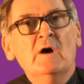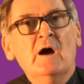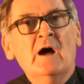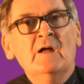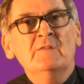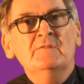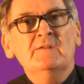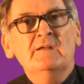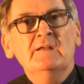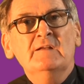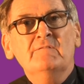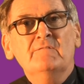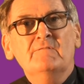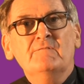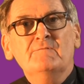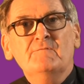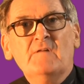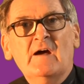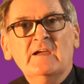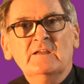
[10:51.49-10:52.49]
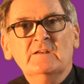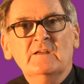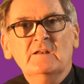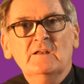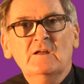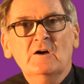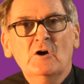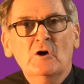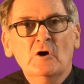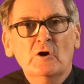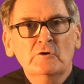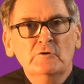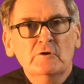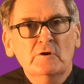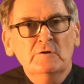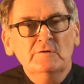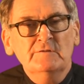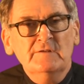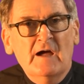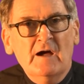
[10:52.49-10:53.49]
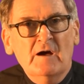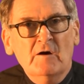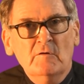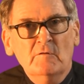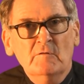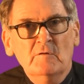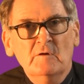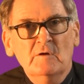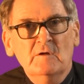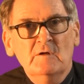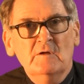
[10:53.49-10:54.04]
on the final hurdle now.